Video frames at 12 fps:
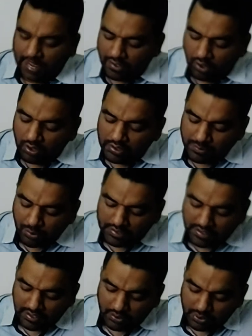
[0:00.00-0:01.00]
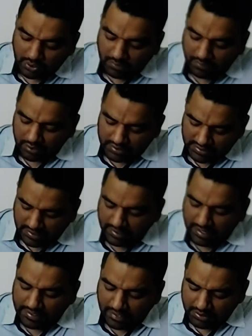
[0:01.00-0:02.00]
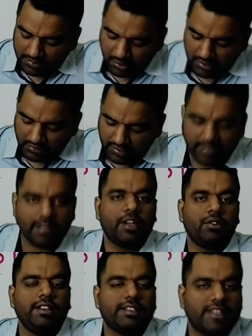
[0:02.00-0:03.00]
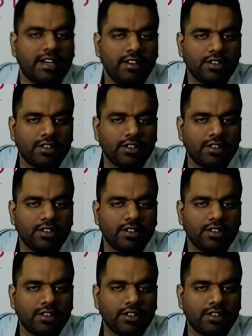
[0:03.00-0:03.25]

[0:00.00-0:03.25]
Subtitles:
and all these products are now suitable for the cell, and now these products will enter into the cell.